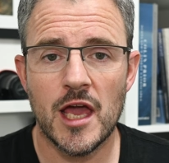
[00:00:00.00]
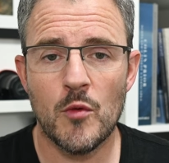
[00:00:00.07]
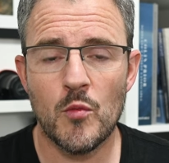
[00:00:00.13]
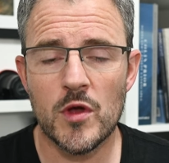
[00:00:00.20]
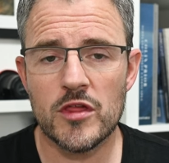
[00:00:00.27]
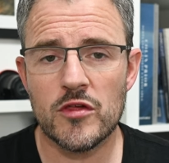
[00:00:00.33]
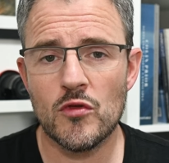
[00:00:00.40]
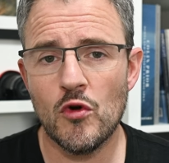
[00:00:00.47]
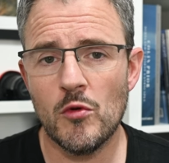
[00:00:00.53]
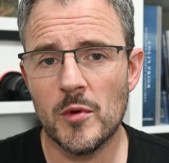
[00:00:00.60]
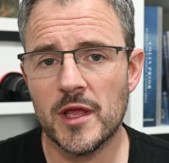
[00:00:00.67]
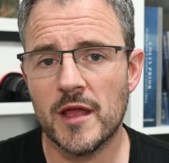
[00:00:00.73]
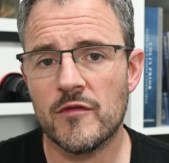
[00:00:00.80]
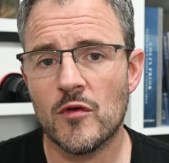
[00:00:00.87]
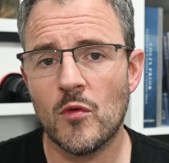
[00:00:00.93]
in which
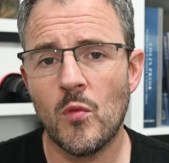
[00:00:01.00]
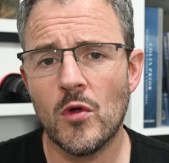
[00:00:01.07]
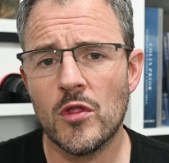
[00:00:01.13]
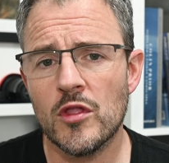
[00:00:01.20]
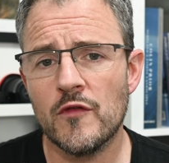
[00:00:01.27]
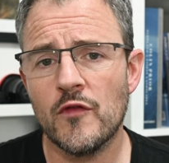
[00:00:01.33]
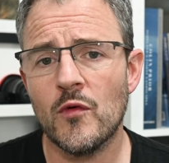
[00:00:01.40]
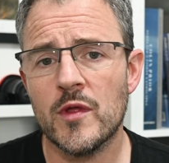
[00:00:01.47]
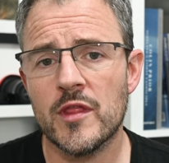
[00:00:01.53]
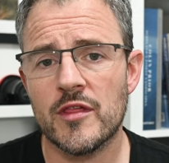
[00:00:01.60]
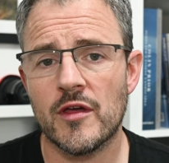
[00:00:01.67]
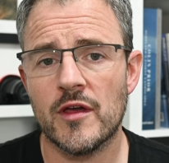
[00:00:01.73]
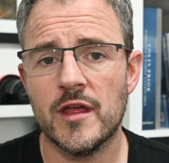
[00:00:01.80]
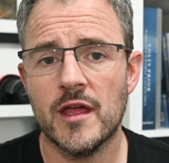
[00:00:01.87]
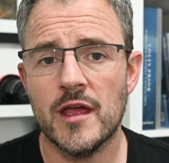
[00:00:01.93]
Norman gives a wonderful
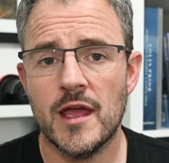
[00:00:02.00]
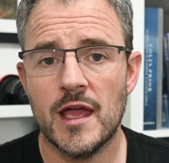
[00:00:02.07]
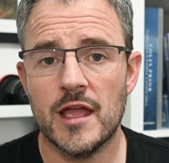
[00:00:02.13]
insight